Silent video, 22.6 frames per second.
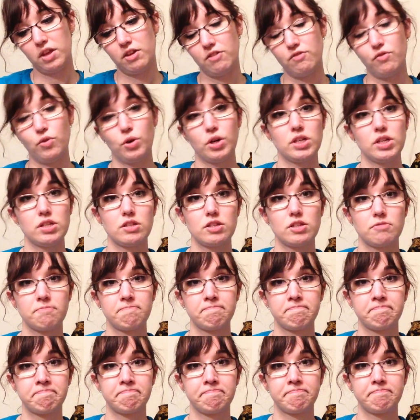forest.
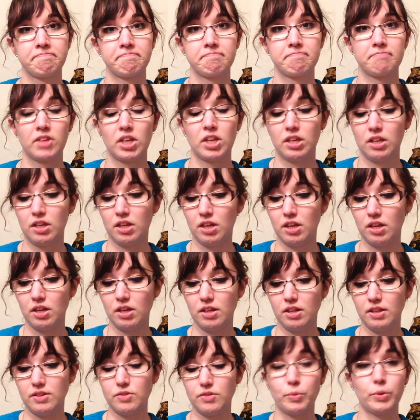
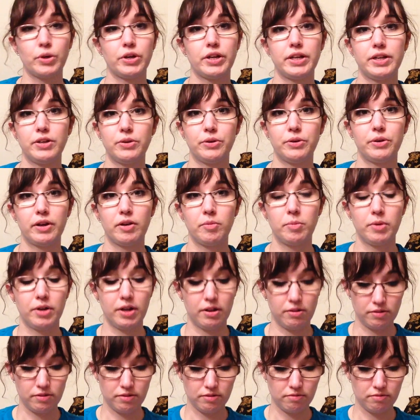It's a word I don't know how to
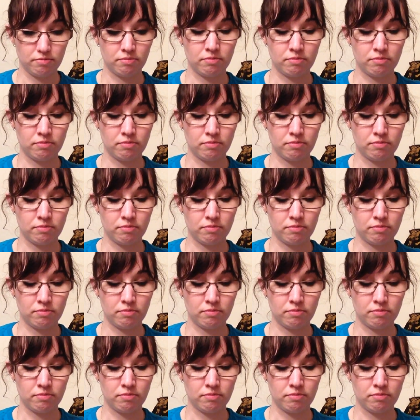pronounce.